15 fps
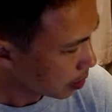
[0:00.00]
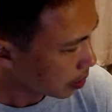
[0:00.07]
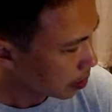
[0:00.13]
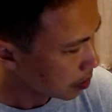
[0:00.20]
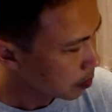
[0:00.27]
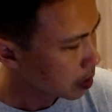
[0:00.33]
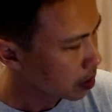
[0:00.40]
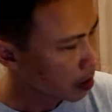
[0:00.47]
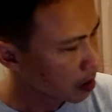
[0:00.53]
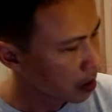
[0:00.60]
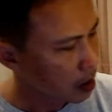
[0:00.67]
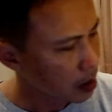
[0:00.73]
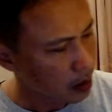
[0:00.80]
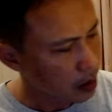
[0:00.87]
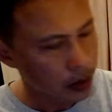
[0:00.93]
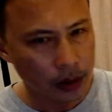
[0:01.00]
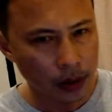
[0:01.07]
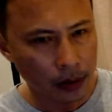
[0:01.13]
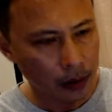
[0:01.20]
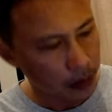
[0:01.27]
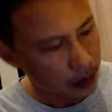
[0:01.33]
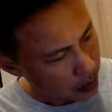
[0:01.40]
Okay,
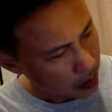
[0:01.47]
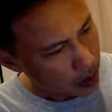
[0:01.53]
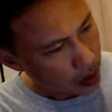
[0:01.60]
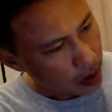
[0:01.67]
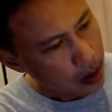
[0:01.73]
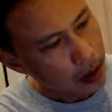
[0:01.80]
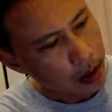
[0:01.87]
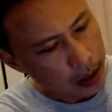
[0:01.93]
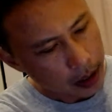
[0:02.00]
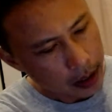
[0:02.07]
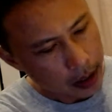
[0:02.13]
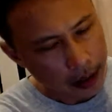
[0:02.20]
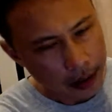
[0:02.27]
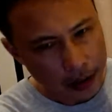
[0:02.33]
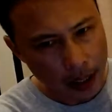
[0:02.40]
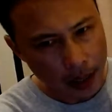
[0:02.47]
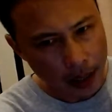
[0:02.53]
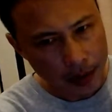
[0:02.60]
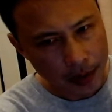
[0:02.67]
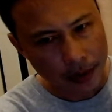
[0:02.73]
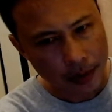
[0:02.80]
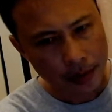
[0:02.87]
so here are the
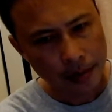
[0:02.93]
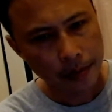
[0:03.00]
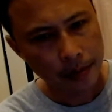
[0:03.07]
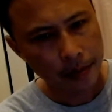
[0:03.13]
steps.